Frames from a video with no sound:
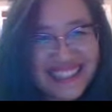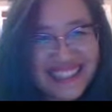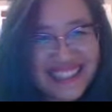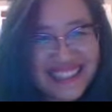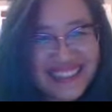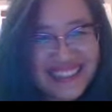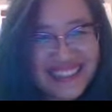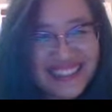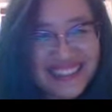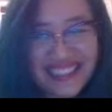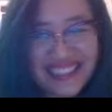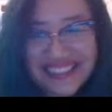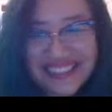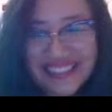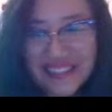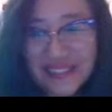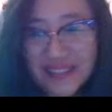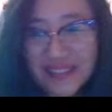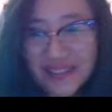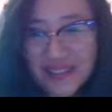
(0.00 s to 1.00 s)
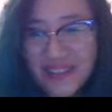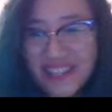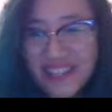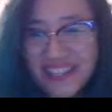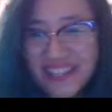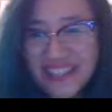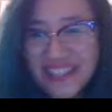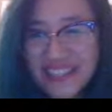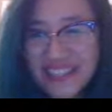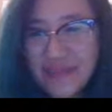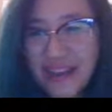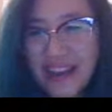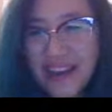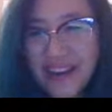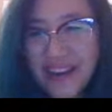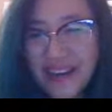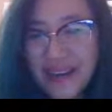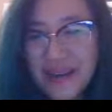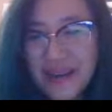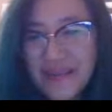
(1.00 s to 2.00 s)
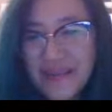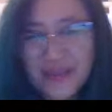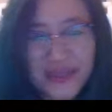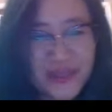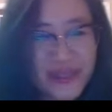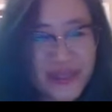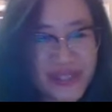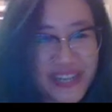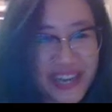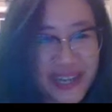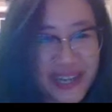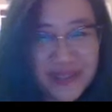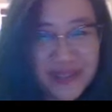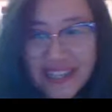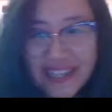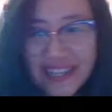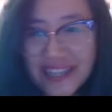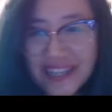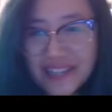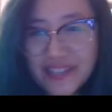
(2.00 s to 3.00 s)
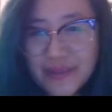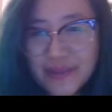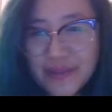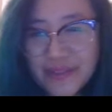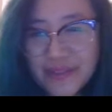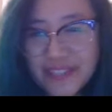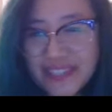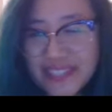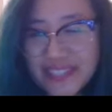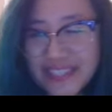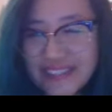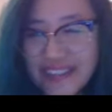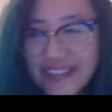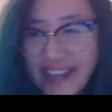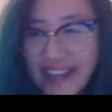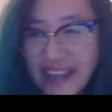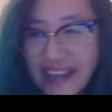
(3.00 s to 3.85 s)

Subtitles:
Fantastic. We have a question about your channel again, Atomic Frontiers.